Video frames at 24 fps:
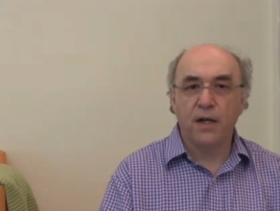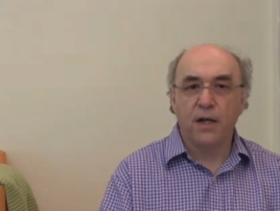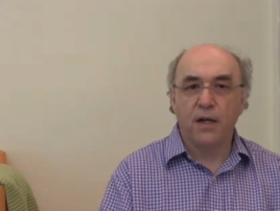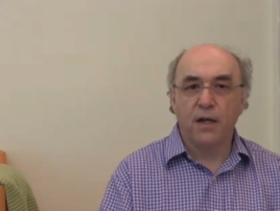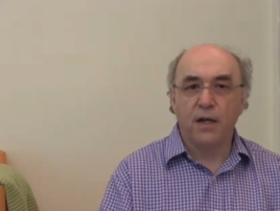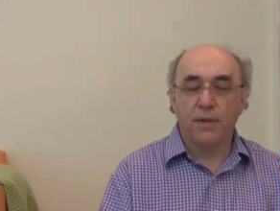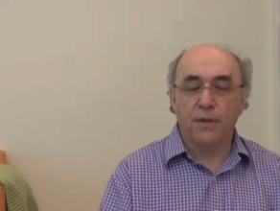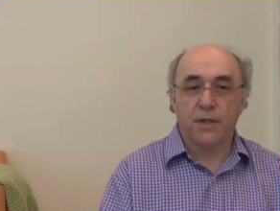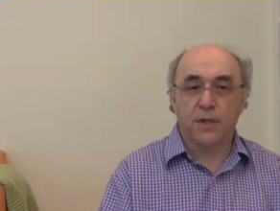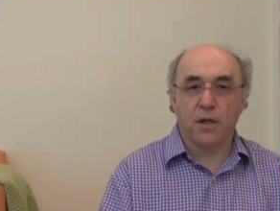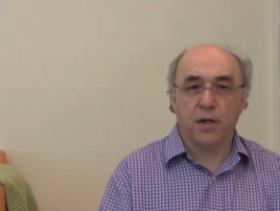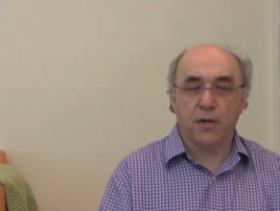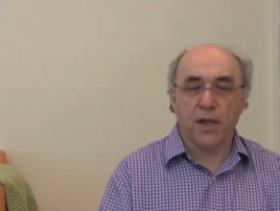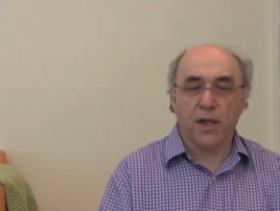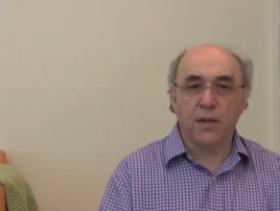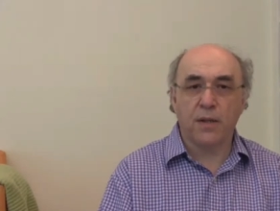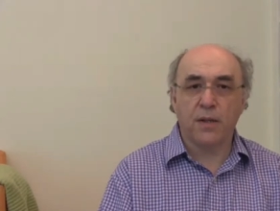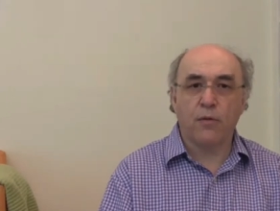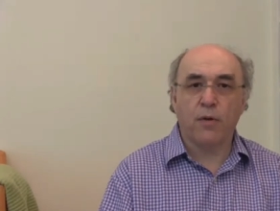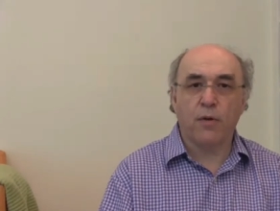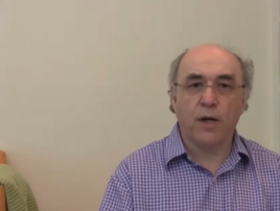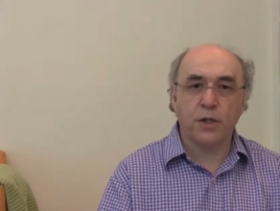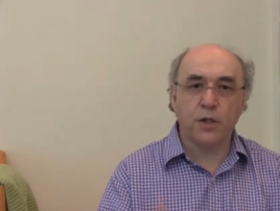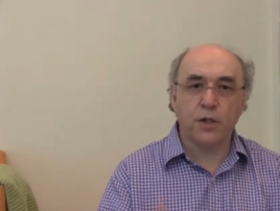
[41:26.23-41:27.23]
But so then the
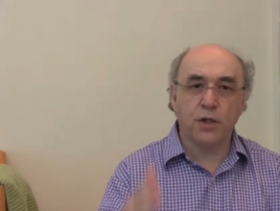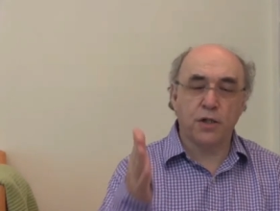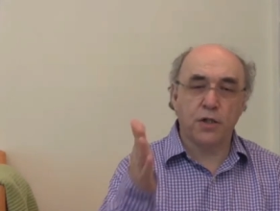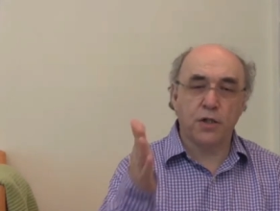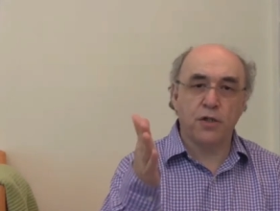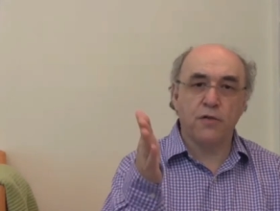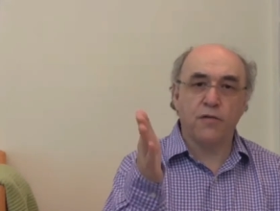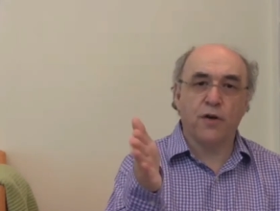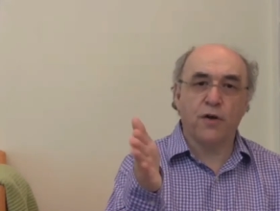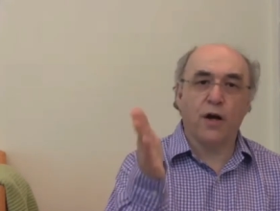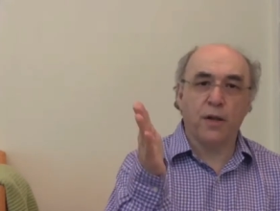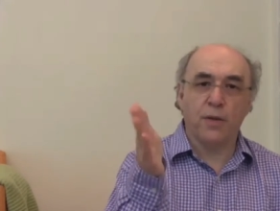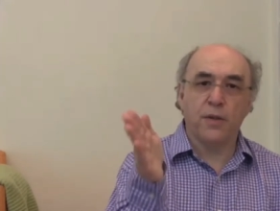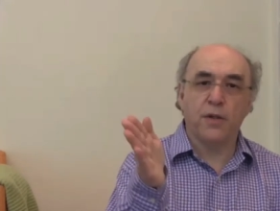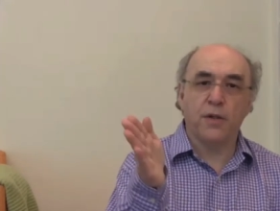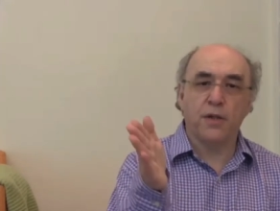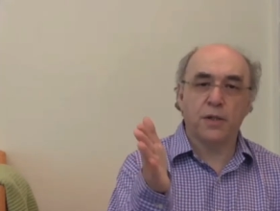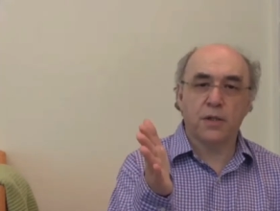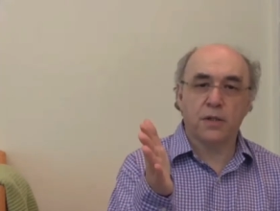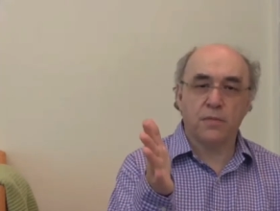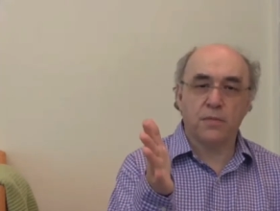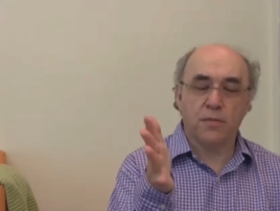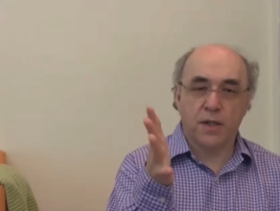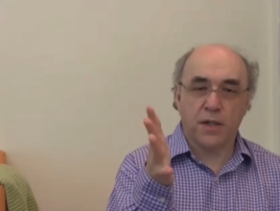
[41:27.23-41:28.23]
question is, you've got
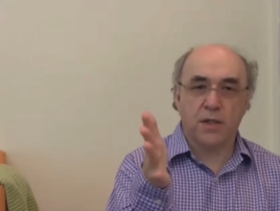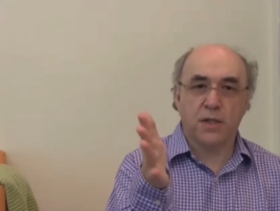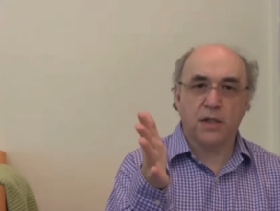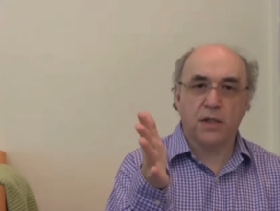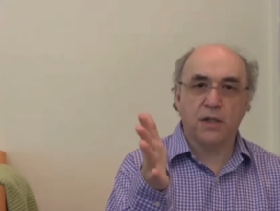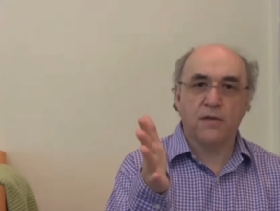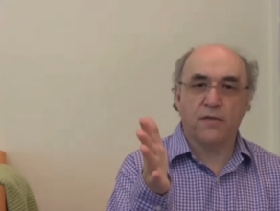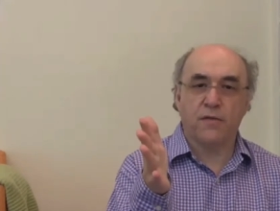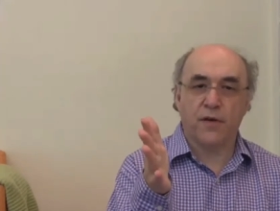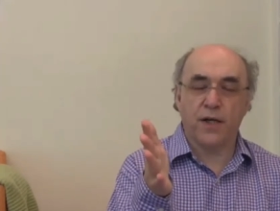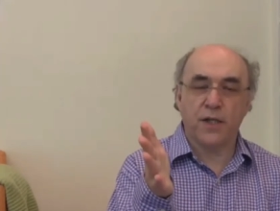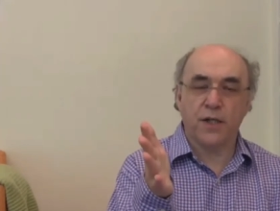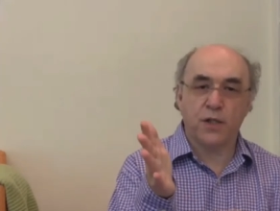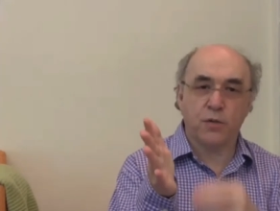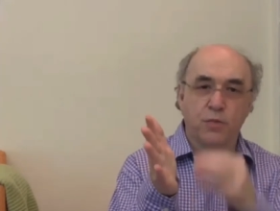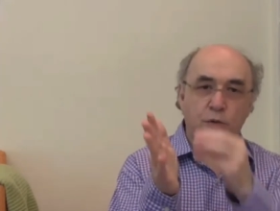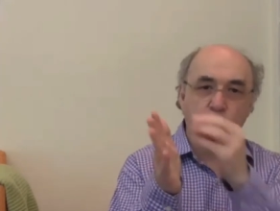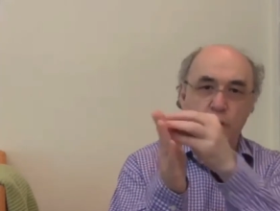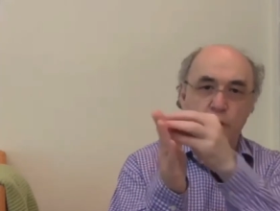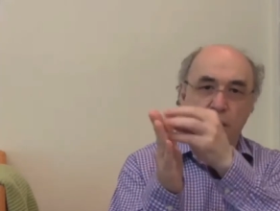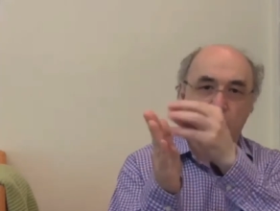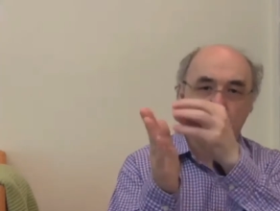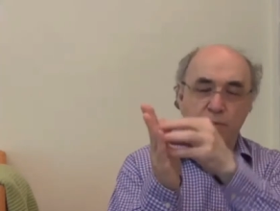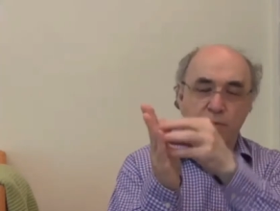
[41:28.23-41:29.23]
this interface
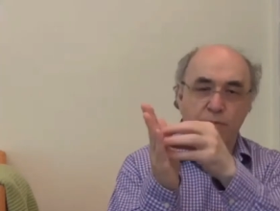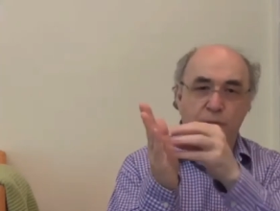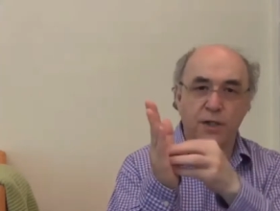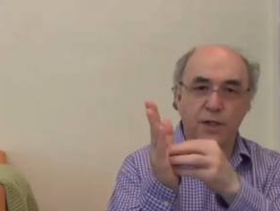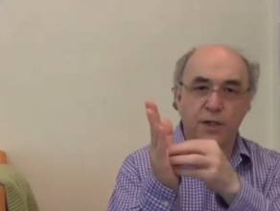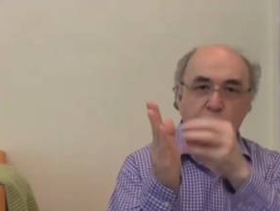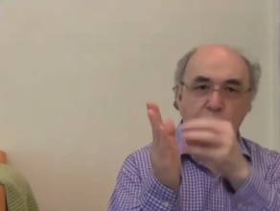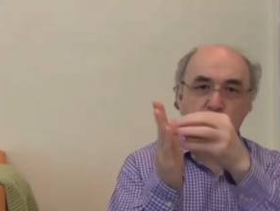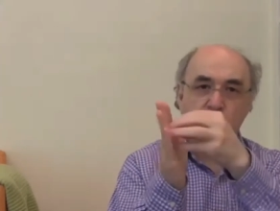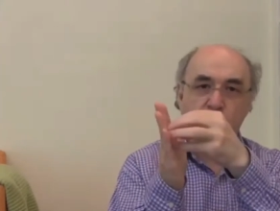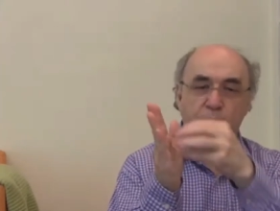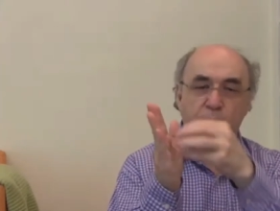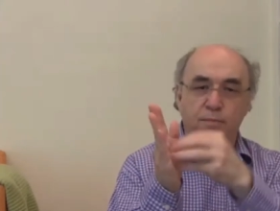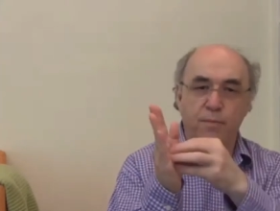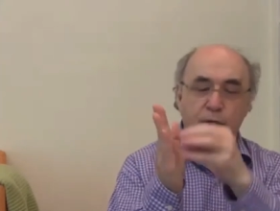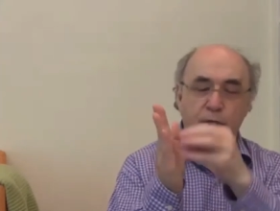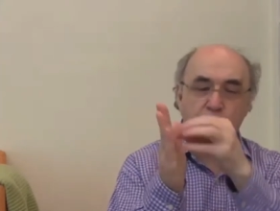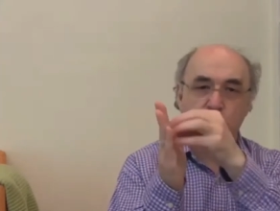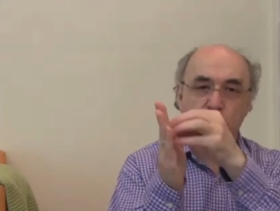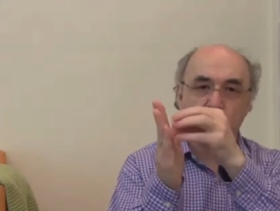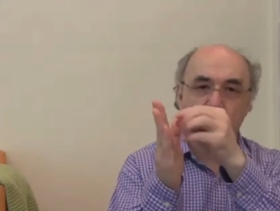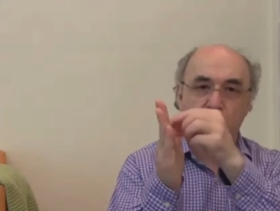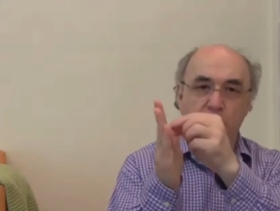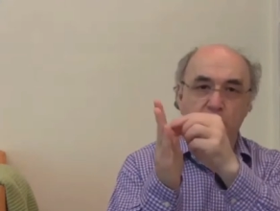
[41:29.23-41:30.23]
which has a bunch of
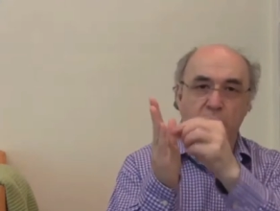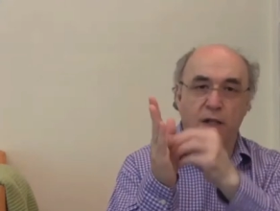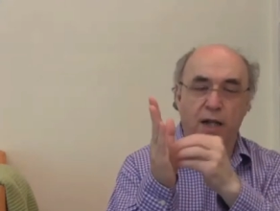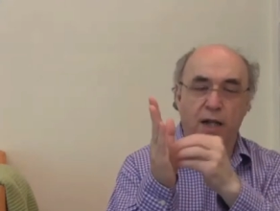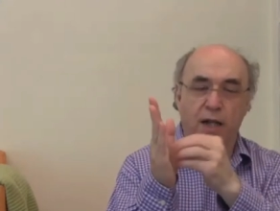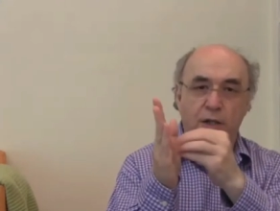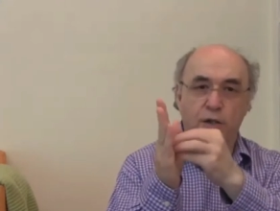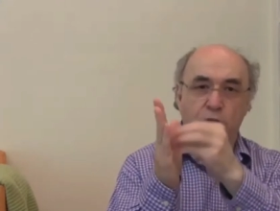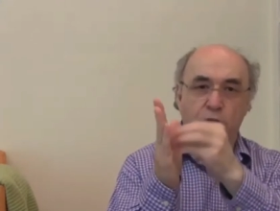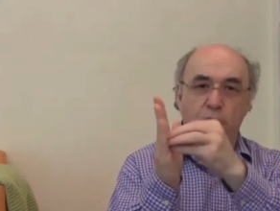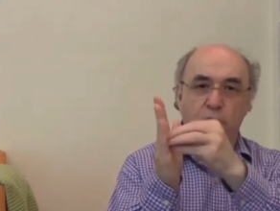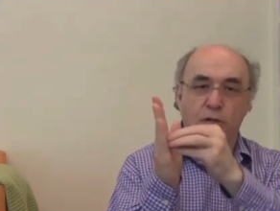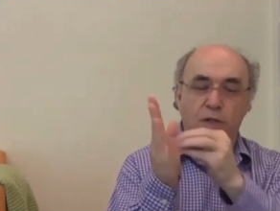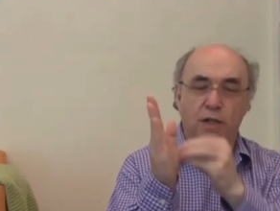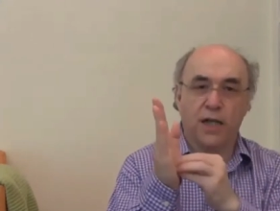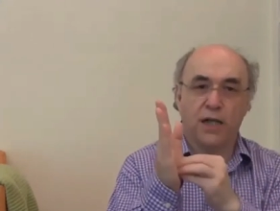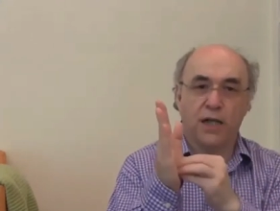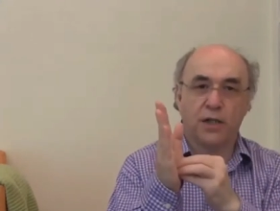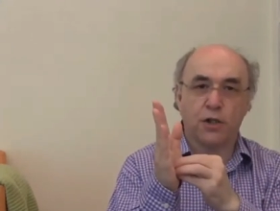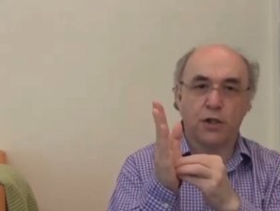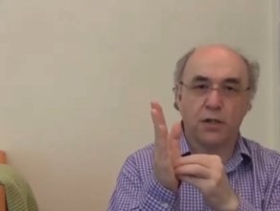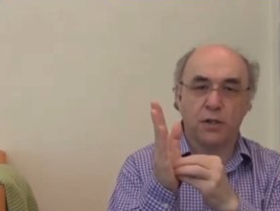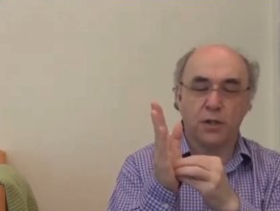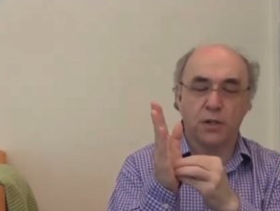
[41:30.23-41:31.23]
little electrical
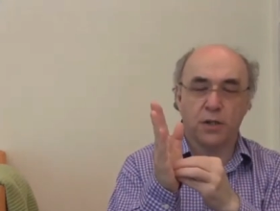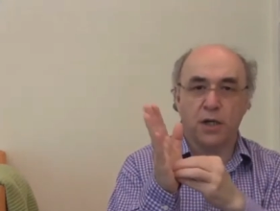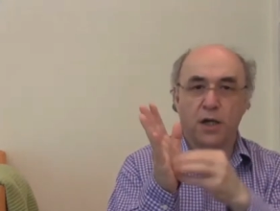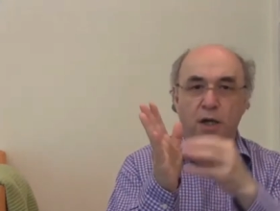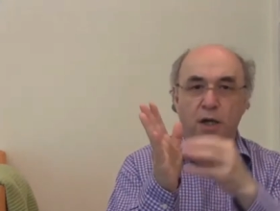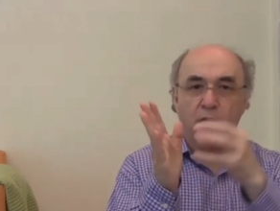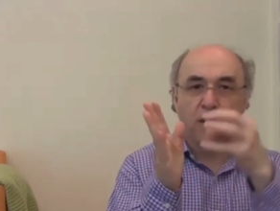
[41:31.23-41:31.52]
connections,